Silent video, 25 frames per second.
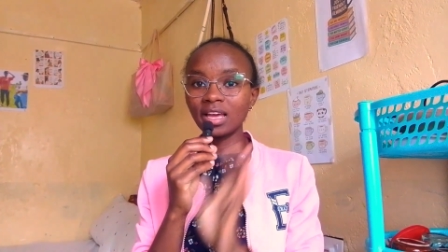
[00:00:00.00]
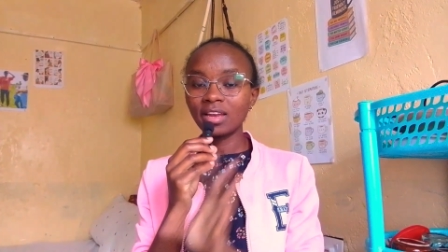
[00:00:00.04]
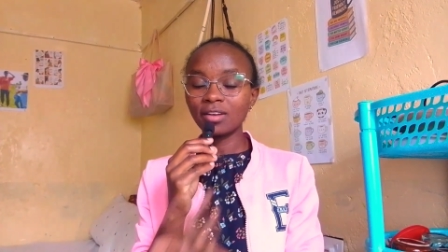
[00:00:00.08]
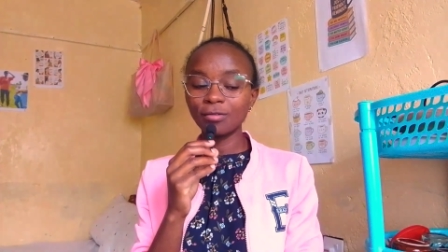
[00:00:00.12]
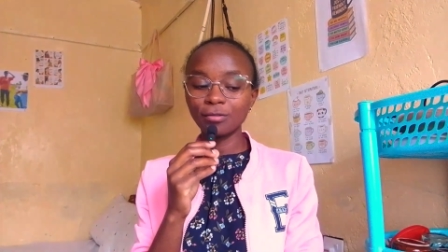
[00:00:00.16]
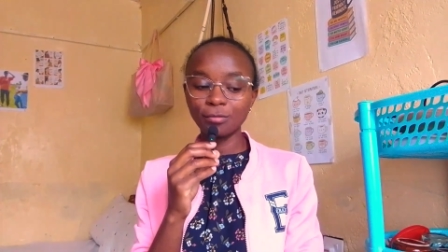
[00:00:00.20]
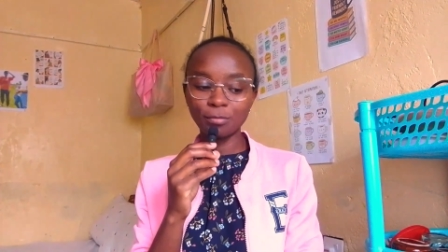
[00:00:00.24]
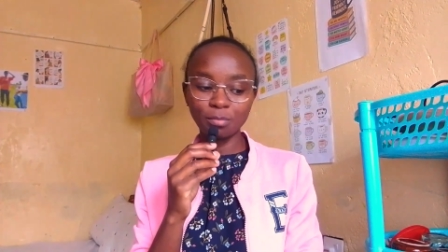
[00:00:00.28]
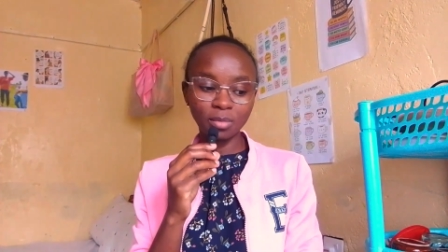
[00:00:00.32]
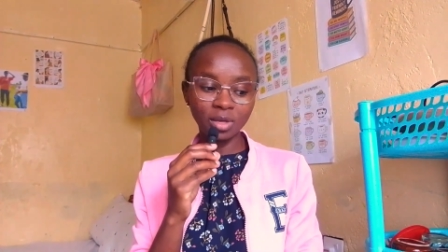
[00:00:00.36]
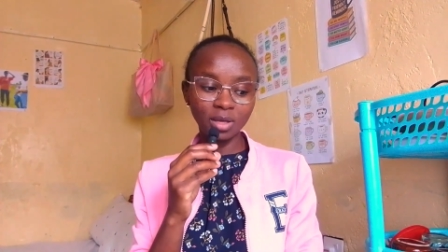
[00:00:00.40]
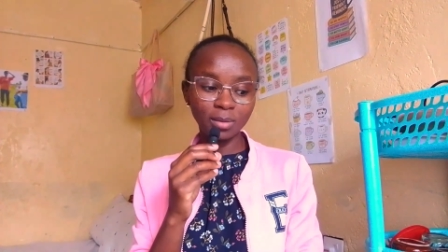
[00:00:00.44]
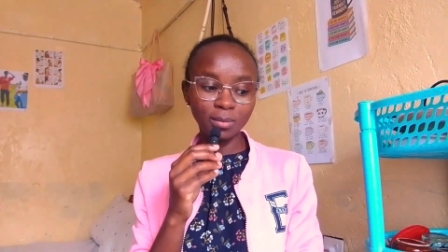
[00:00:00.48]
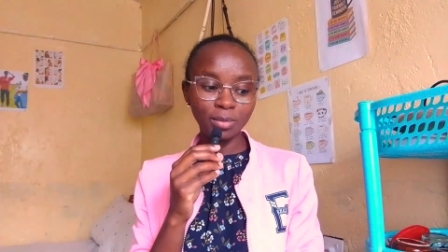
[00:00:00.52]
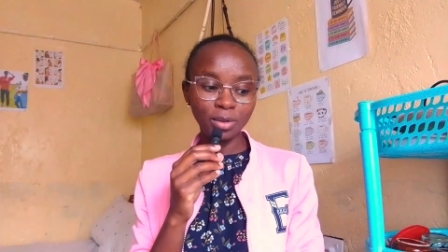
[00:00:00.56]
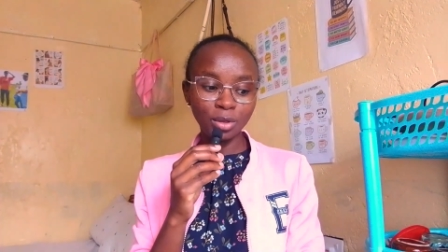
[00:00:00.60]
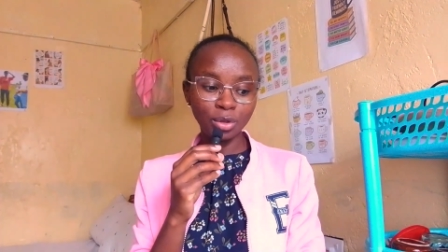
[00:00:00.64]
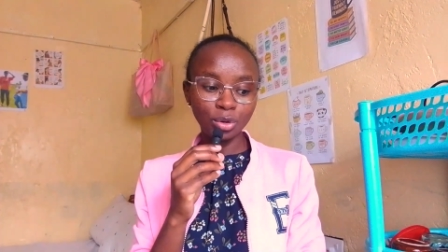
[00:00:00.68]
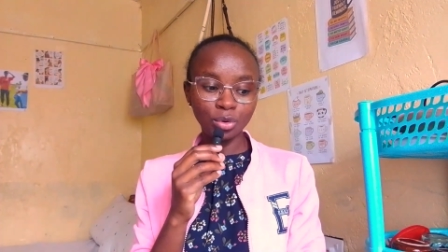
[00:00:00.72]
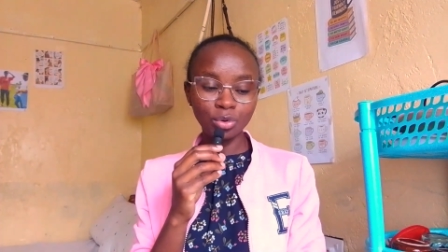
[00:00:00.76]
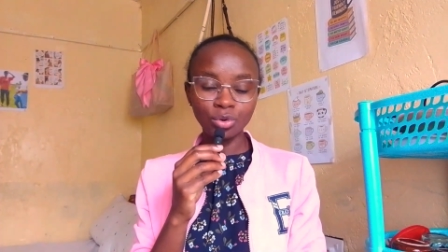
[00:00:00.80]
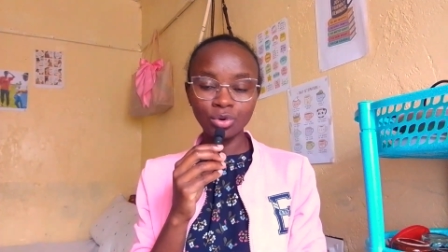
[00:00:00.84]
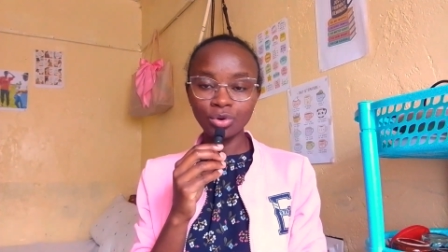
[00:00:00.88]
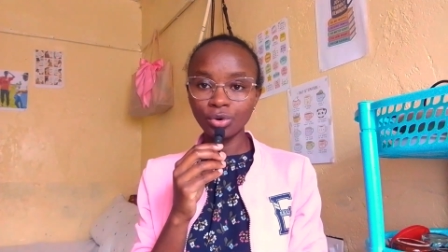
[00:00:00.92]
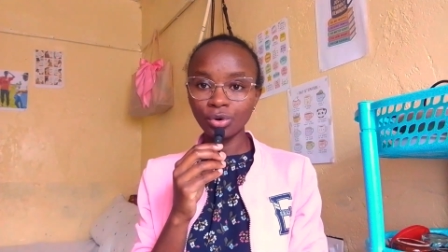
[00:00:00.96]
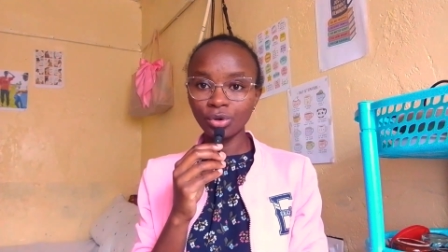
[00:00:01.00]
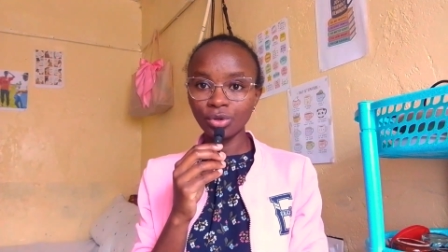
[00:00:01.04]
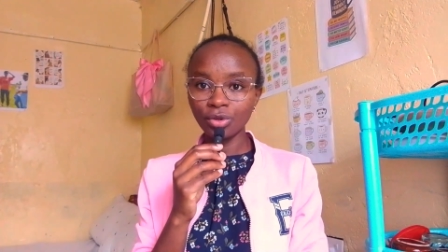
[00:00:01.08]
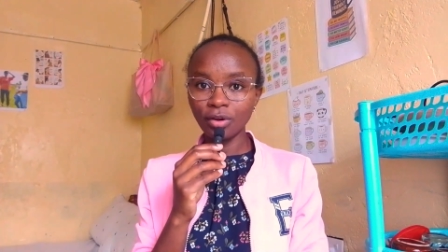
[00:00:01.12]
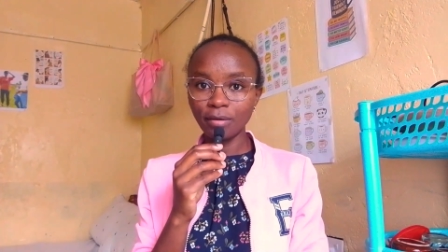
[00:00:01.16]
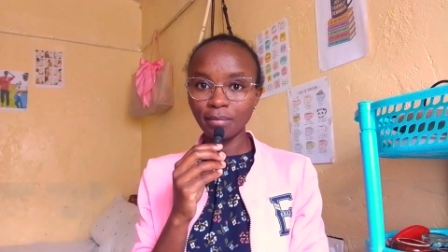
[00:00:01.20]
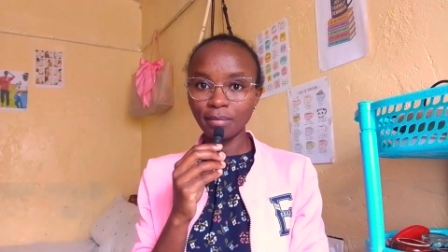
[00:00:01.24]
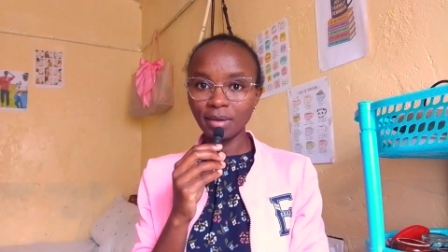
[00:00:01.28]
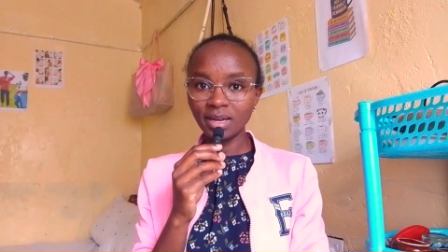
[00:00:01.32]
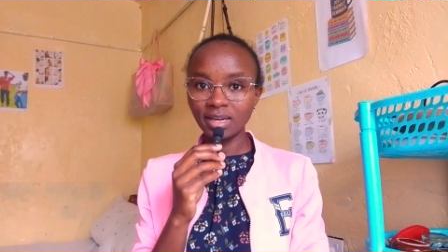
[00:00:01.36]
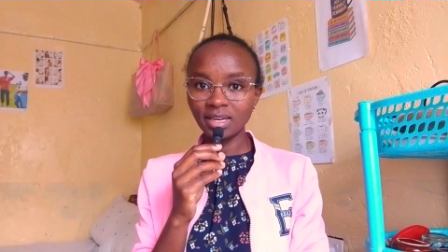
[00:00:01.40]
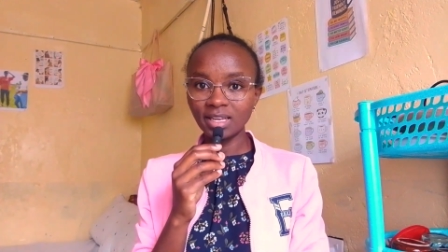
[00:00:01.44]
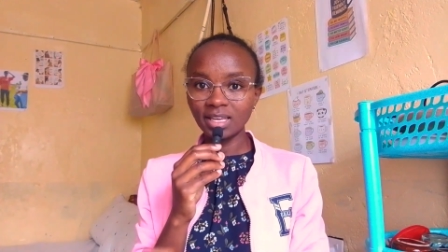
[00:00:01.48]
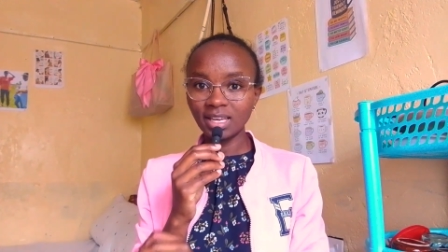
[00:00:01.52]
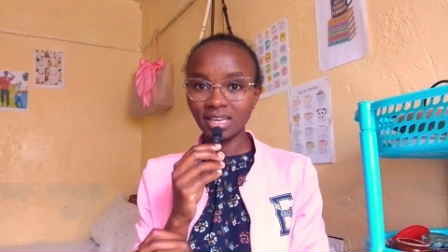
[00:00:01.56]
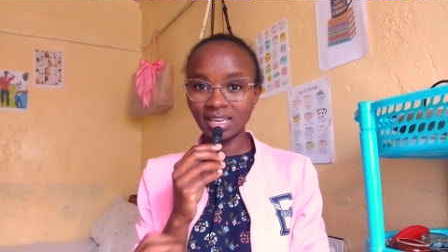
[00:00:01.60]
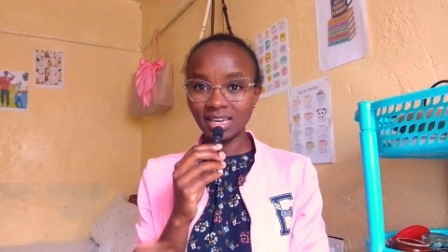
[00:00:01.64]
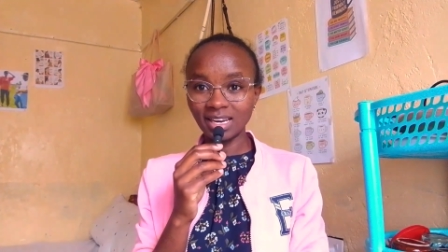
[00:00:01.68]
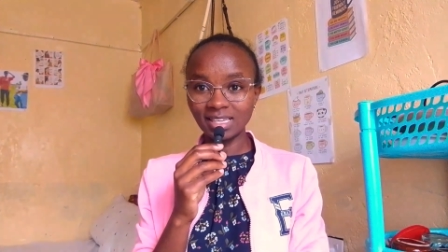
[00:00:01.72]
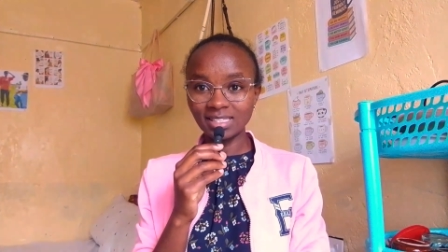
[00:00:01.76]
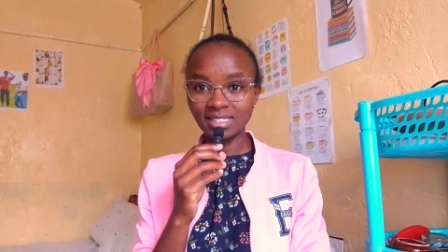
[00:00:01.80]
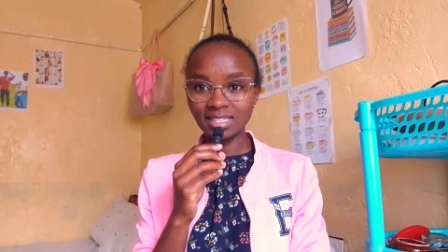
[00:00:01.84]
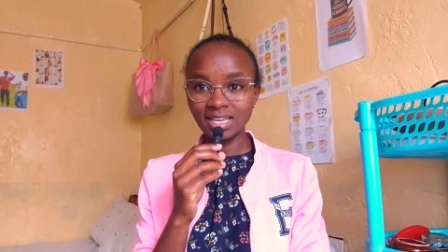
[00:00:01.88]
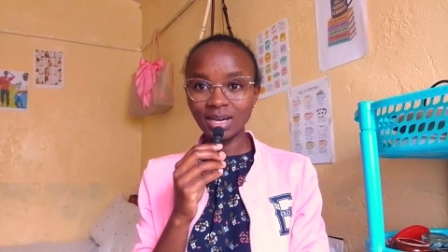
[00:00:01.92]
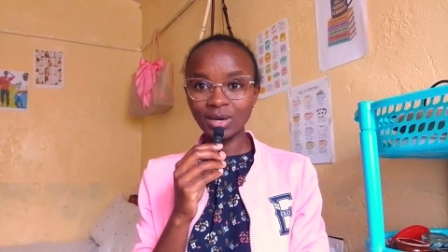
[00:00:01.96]
and maybe you grow your money in
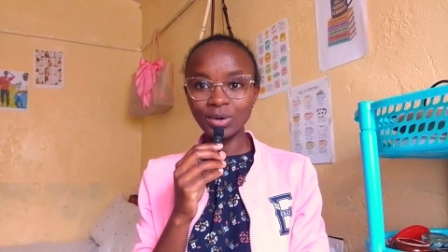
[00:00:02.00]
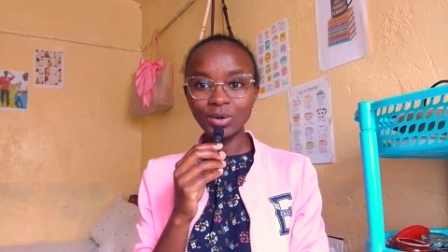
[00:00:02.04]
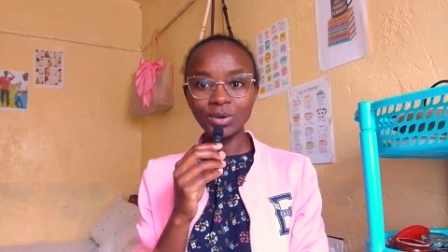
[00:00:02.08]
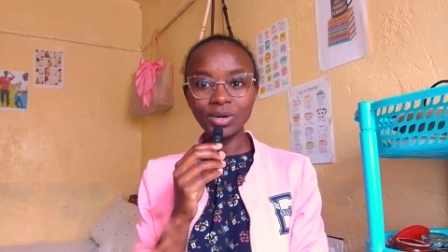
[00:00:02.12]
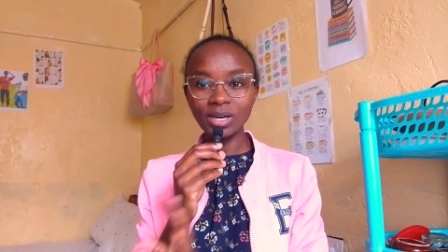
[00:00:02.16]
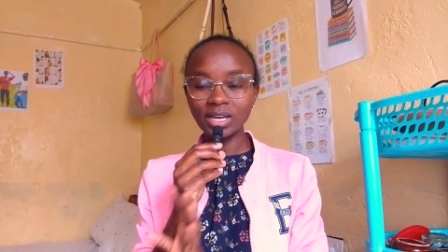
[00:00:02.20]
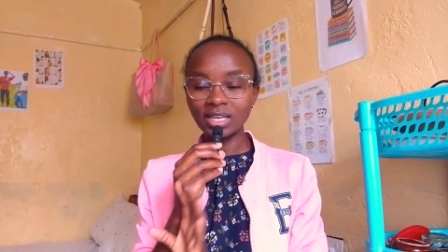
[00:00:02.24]
a SACCO,